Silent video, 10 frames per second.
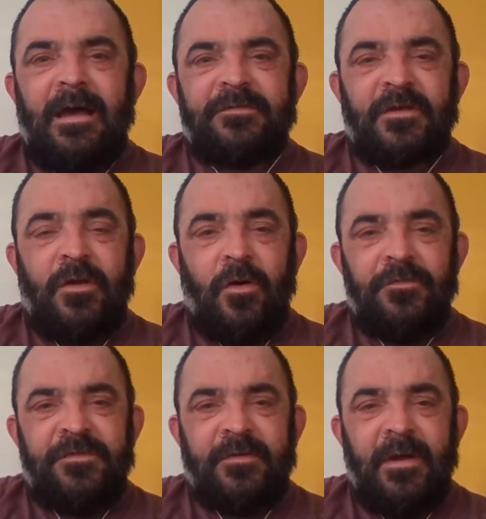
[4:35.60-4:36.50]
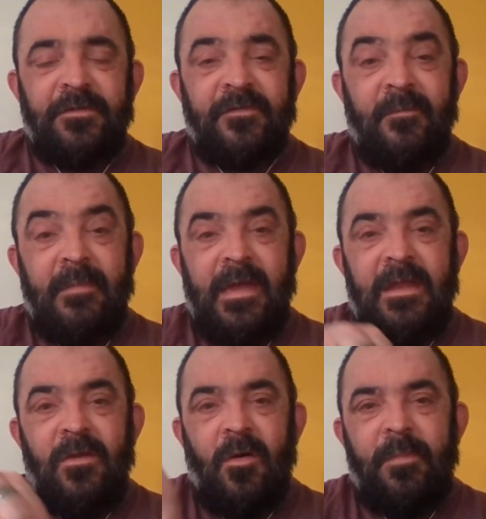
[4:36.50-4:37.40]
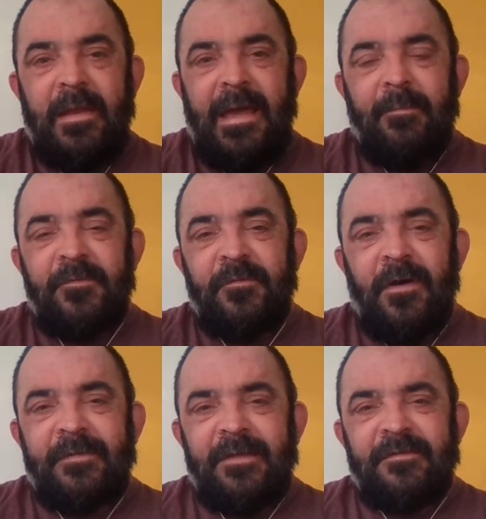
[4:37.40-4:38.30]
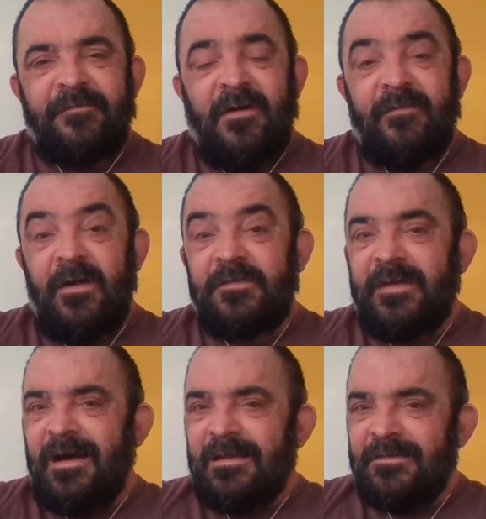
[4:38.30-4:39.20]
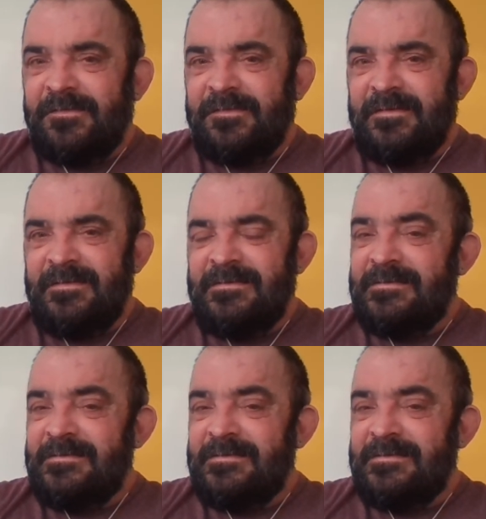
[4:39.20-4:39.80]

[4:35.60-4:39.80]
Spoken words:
as a consequence of me not being able to identify those colours.